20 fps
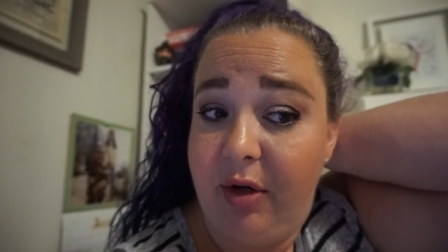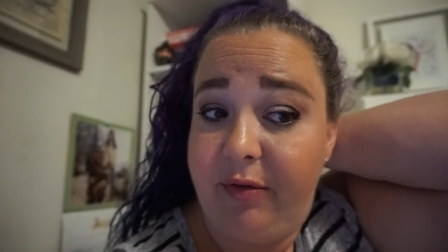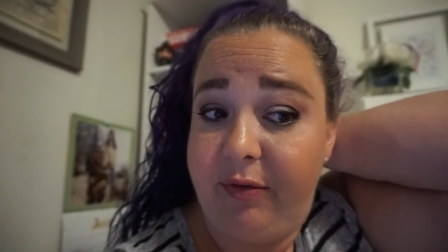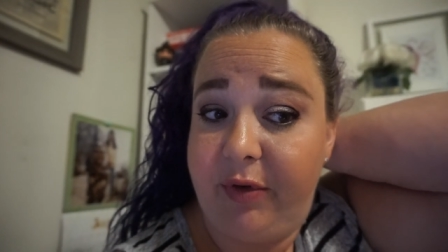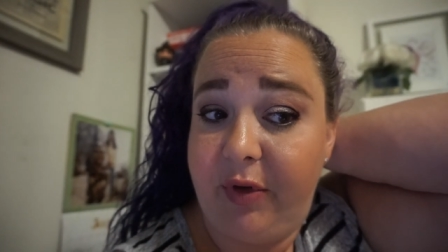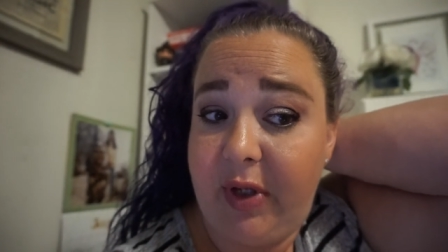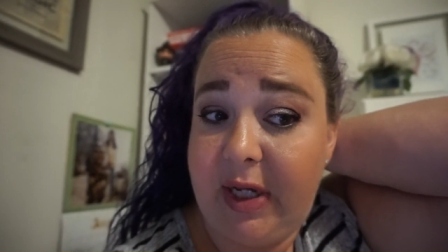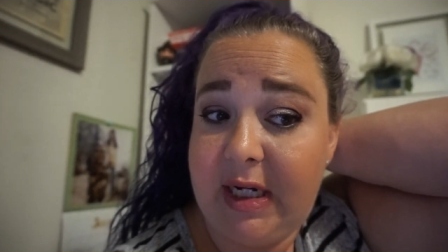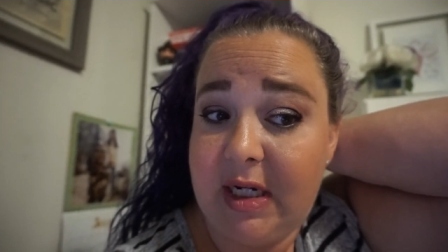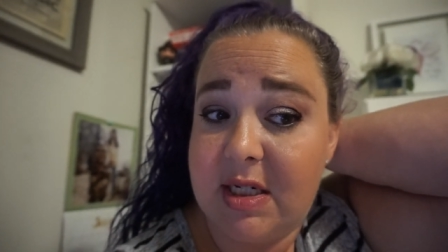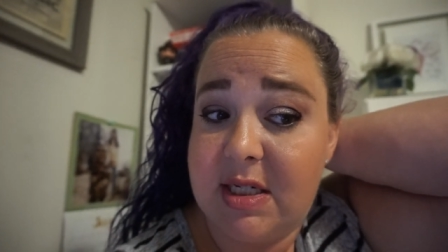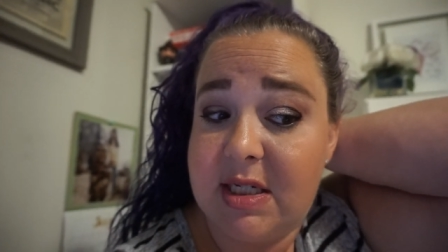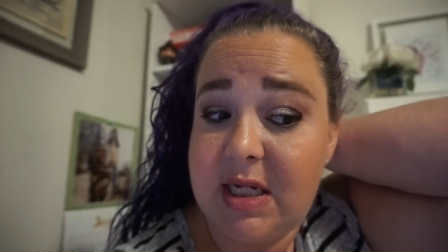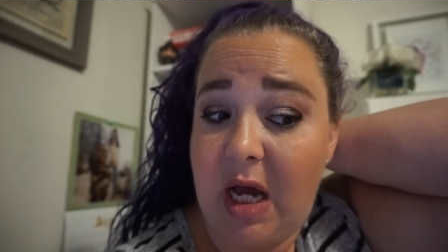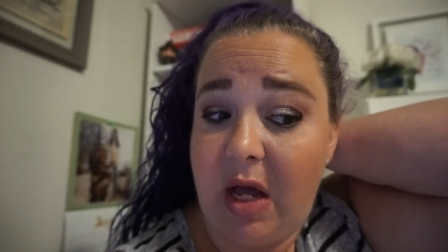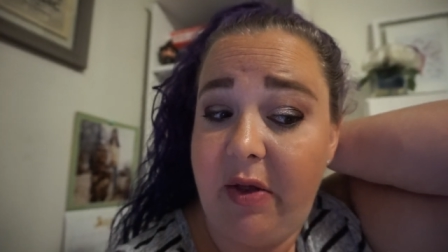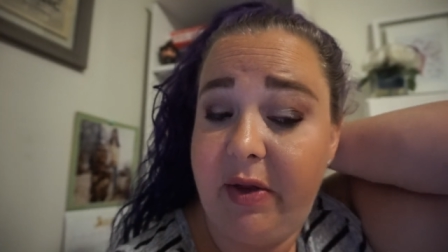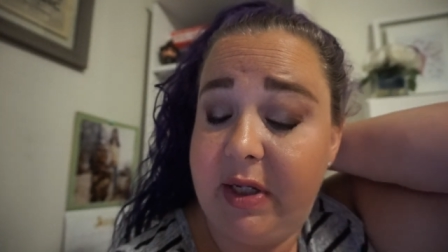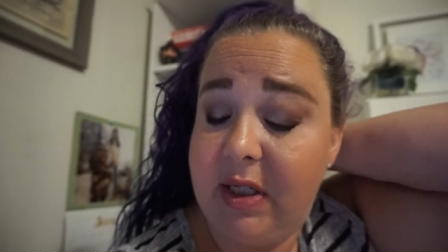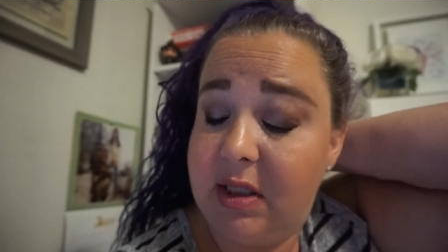for like a
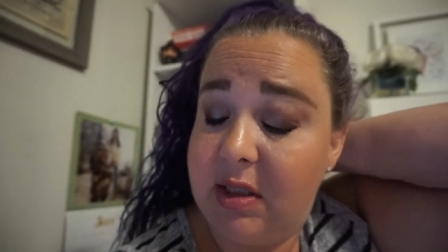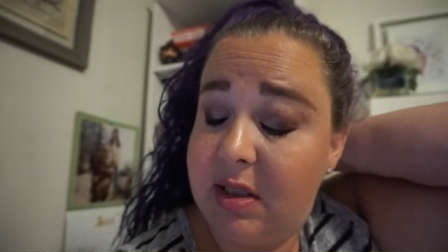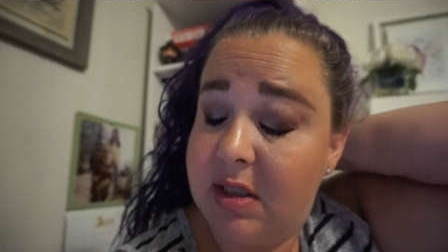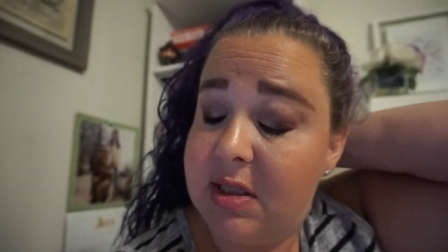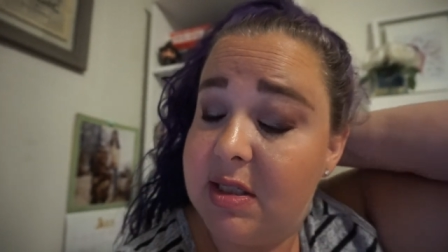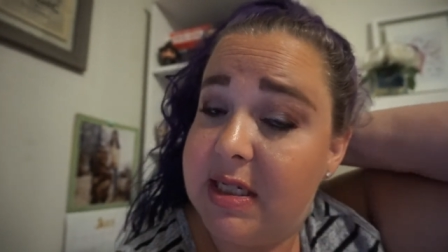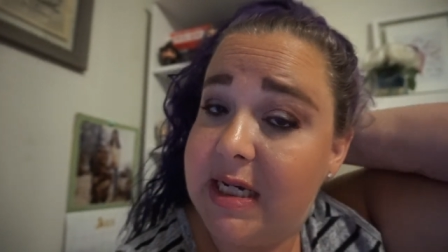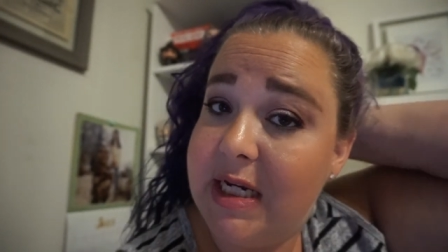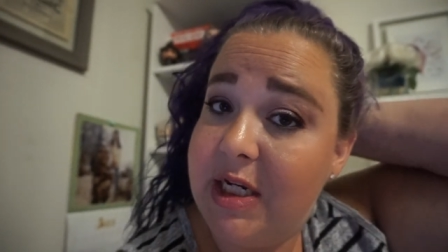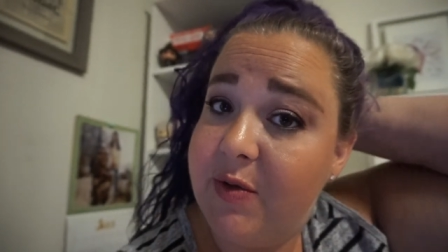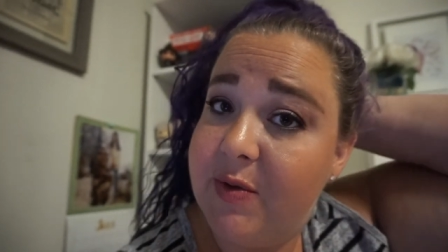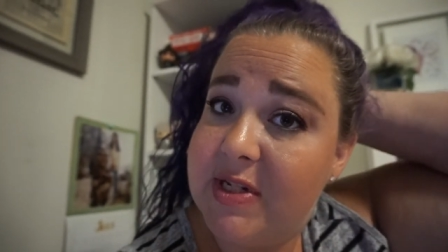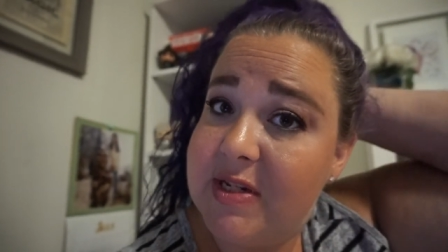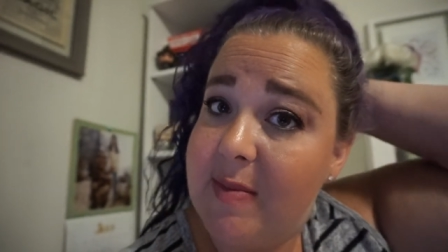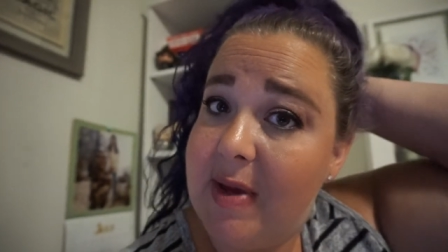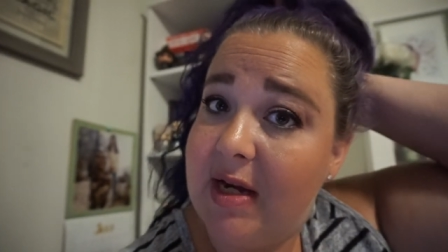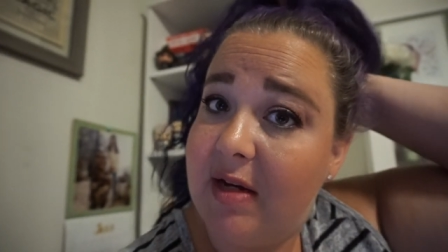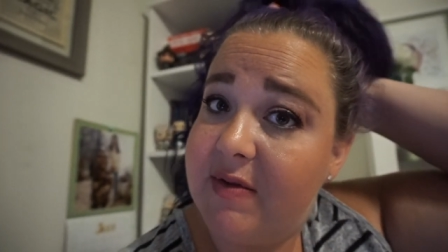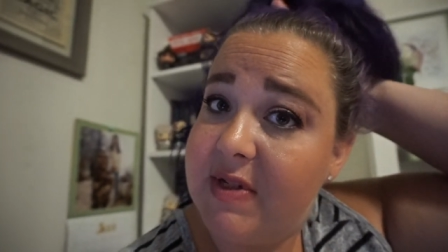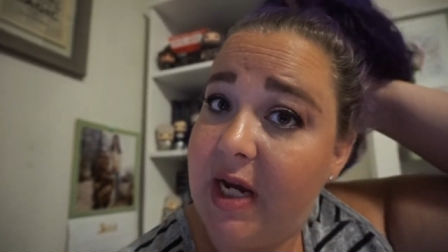solid continuous
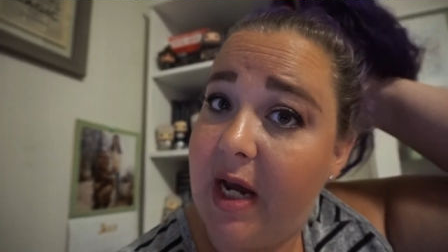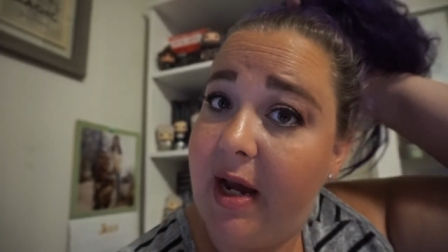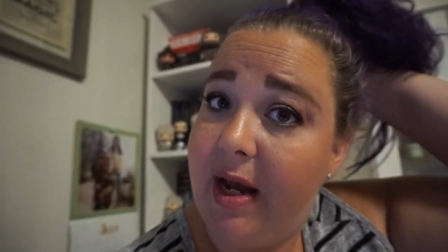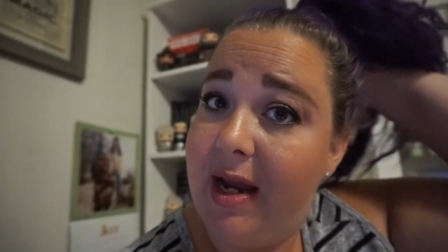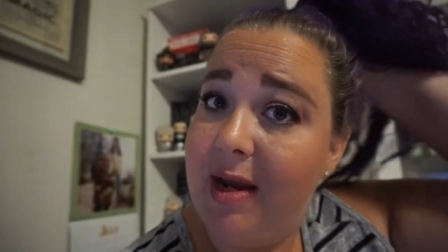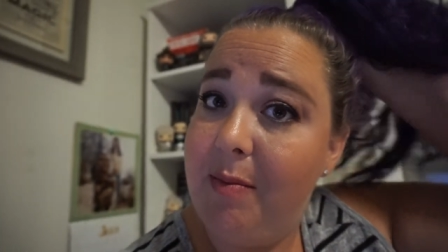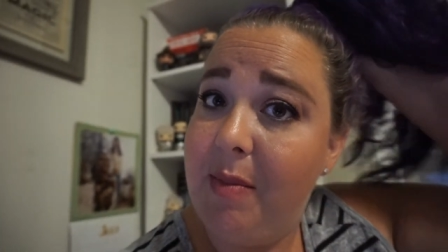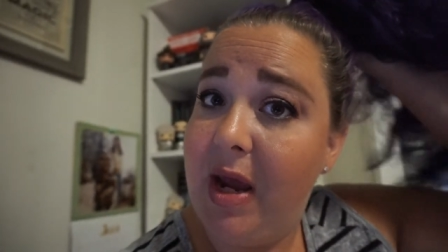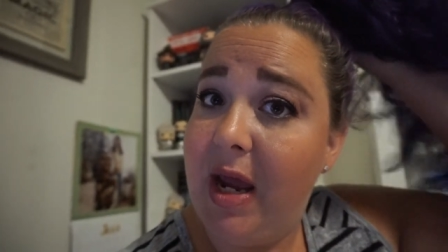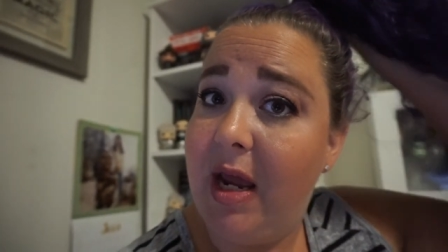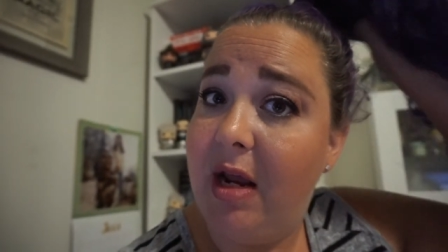amount of time